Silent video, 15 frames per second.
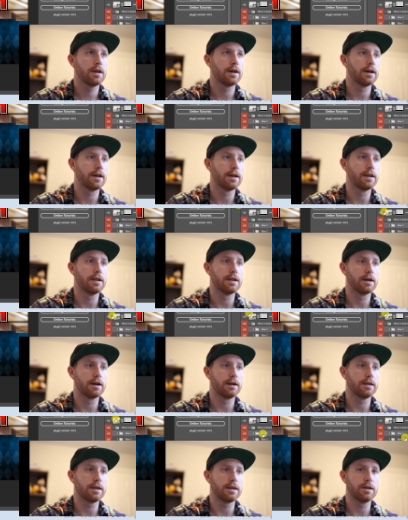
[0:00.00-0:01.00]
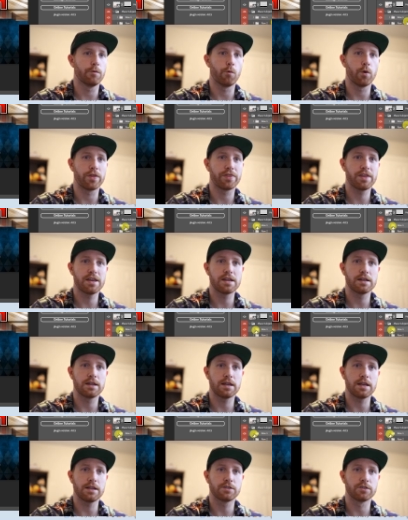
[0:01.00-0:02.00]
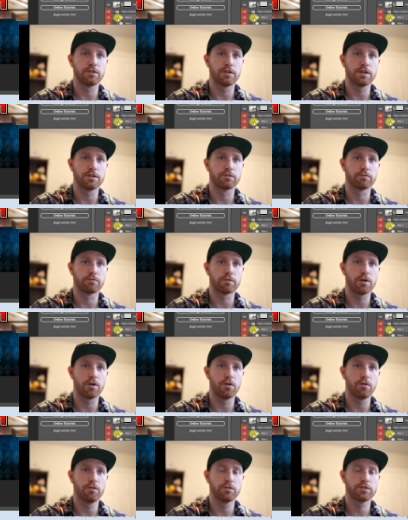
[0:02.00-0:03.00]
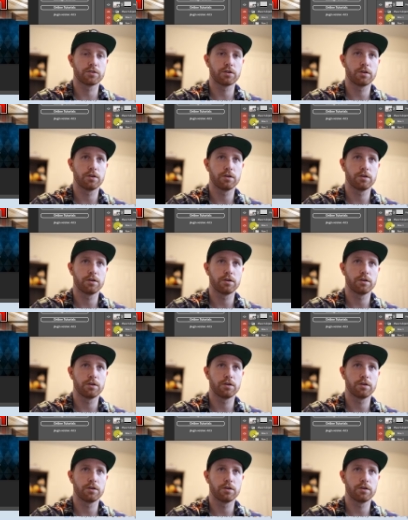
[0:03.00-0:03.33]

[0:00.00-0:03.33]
and within each of these rows,